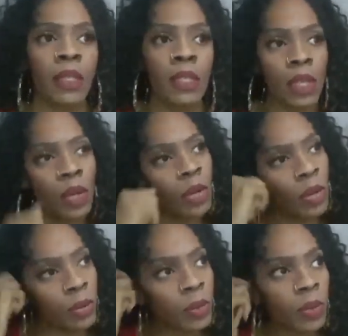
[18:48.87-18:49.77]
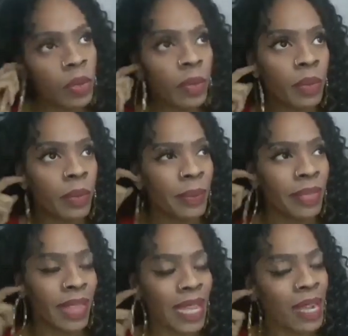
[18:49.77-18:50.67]
So
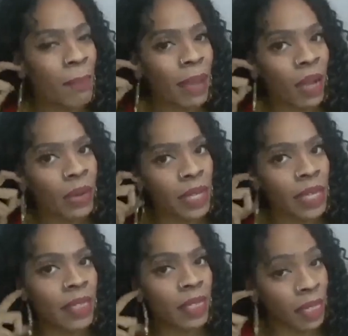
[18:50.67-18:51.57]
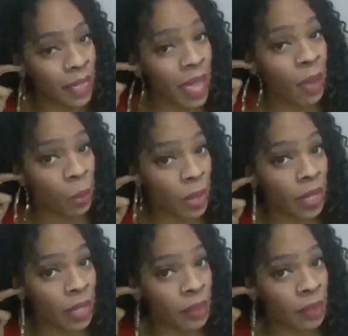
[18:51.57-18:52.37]
think about it in that way.